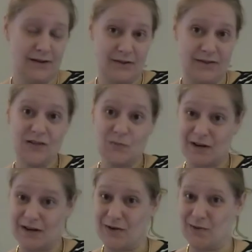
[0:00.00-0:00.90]
this one.
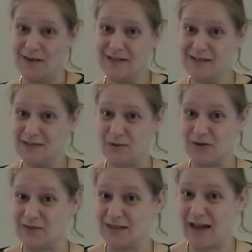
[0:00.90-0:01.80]
I know what it is,
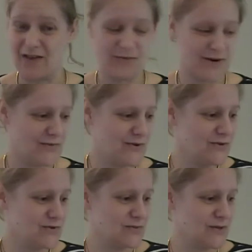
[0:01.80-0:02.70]
because I have one of
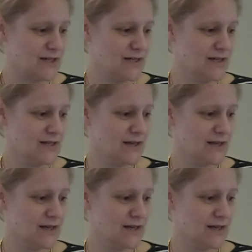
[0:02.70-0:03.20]
those already.